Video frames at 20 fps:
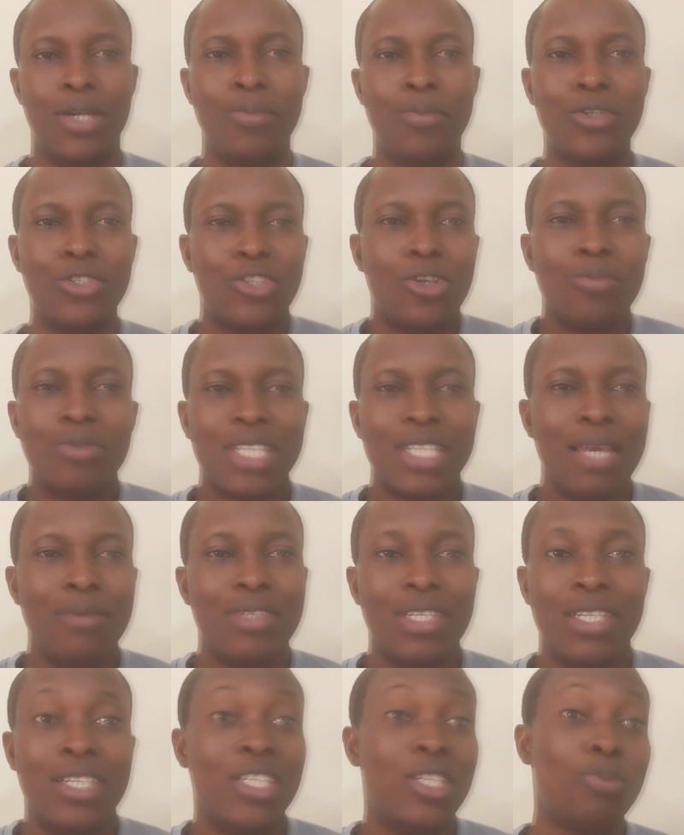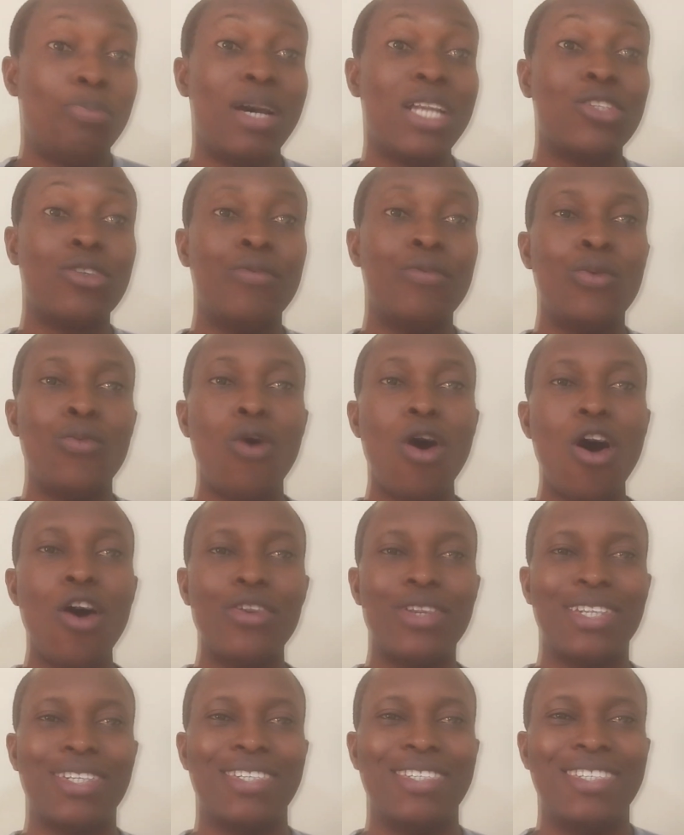But sometimes in this part of the
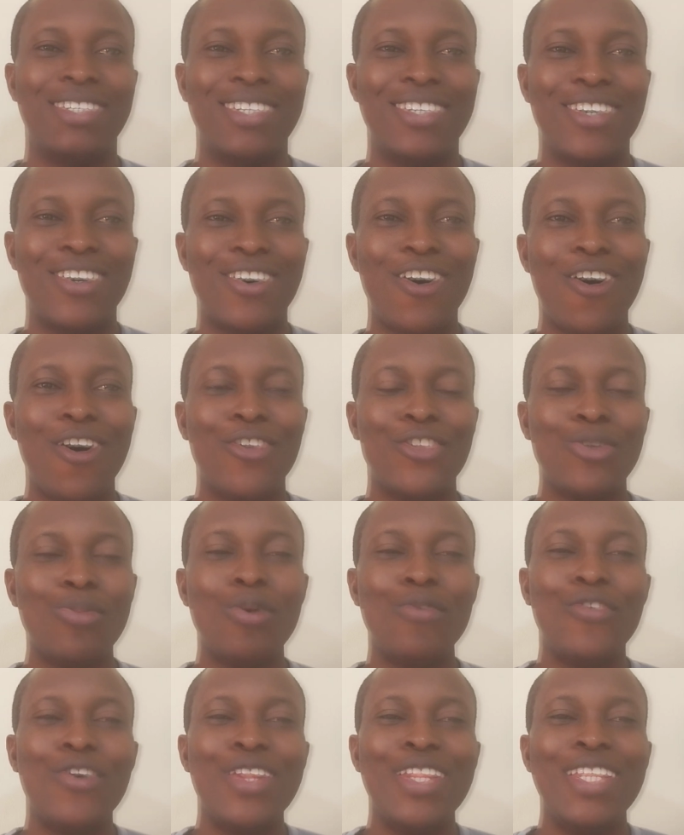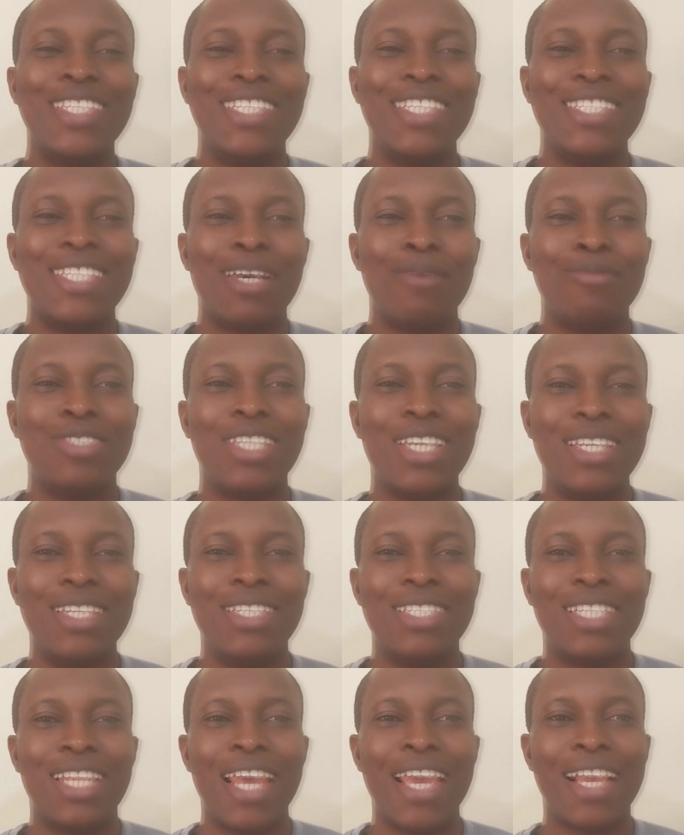world, some of all these things I'm saying
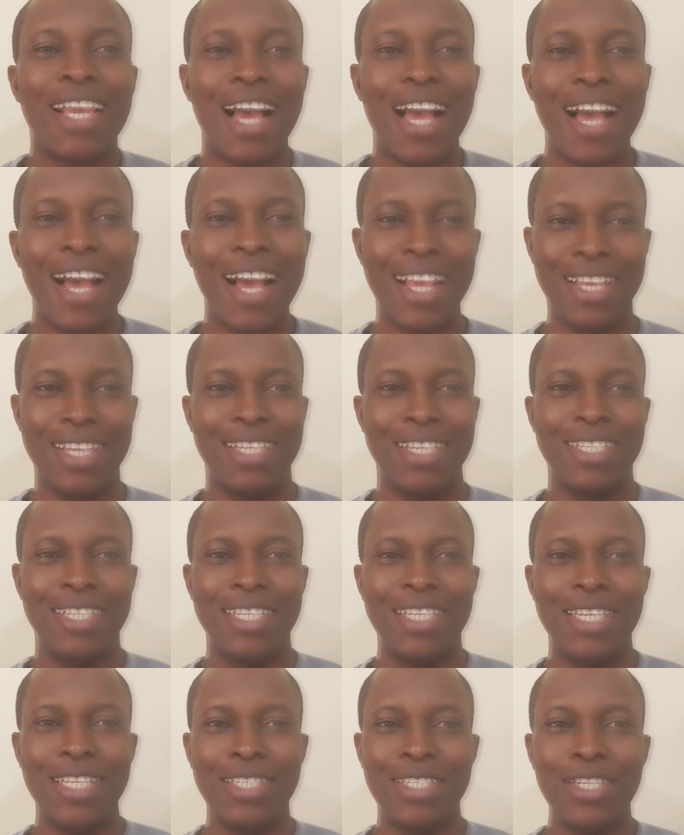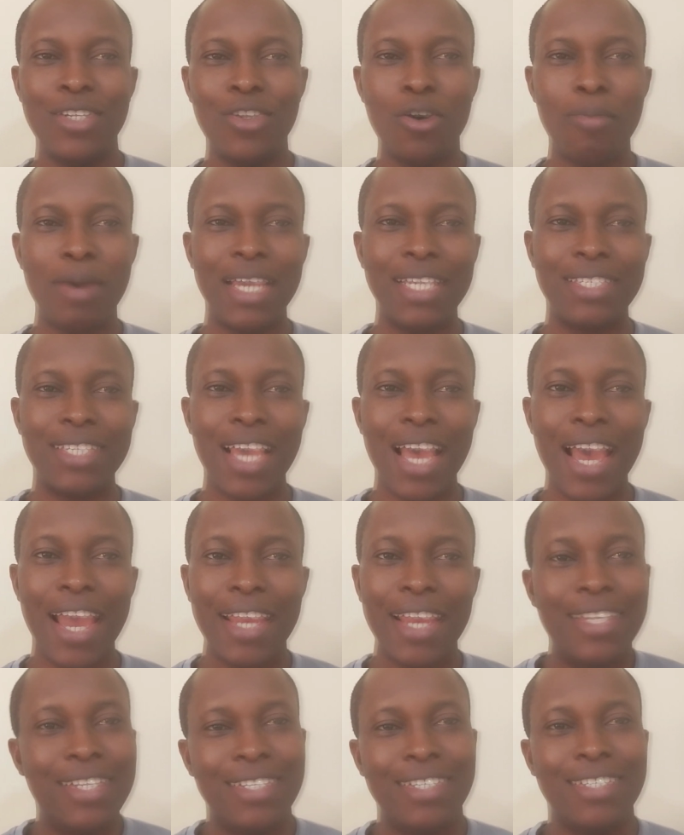is like, is it not my
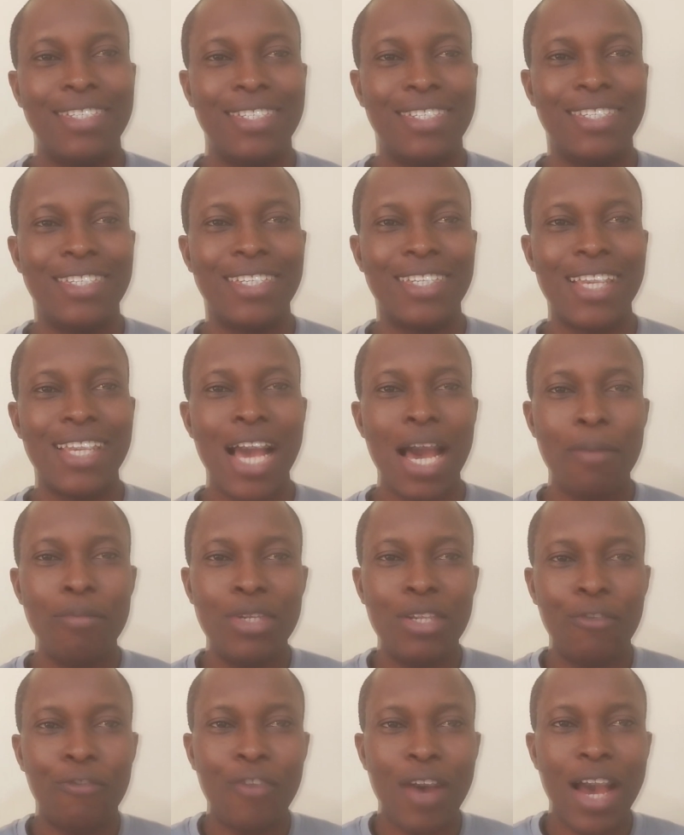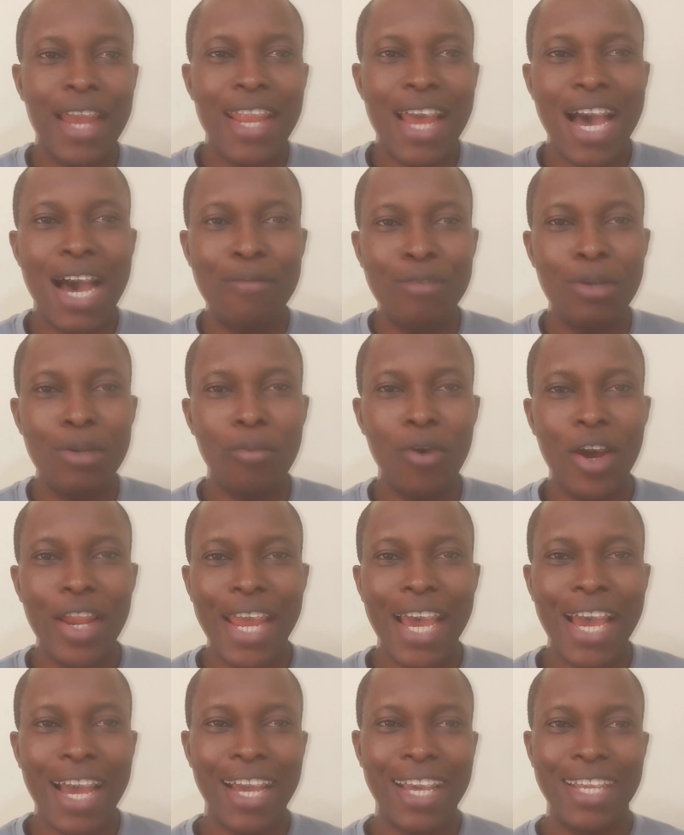child? I'm the father, I'm the
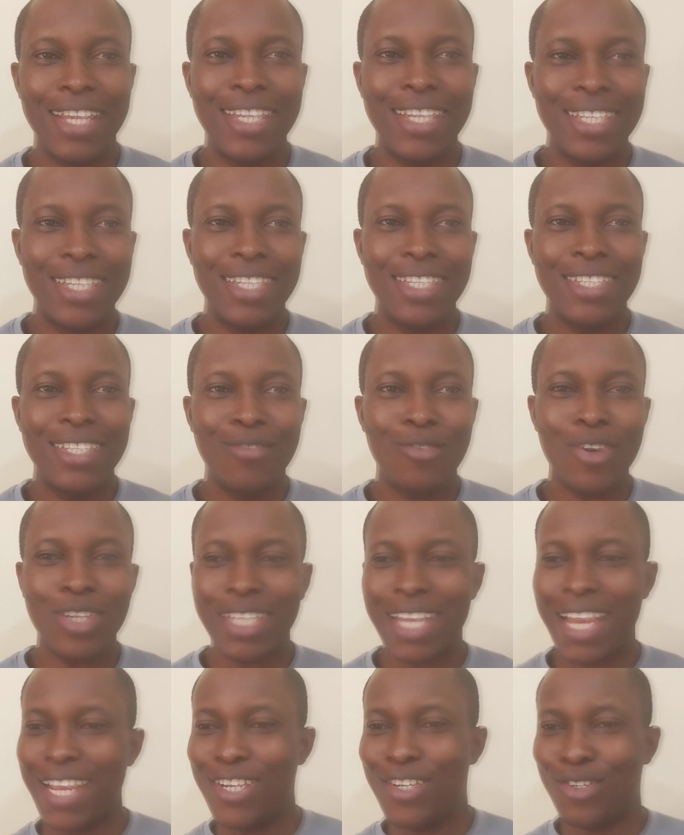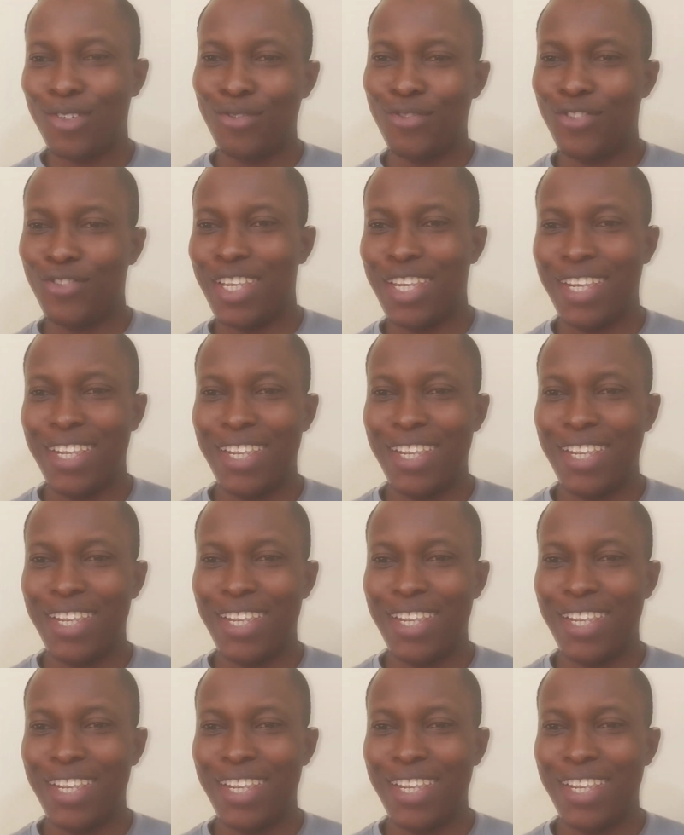mother. What kind of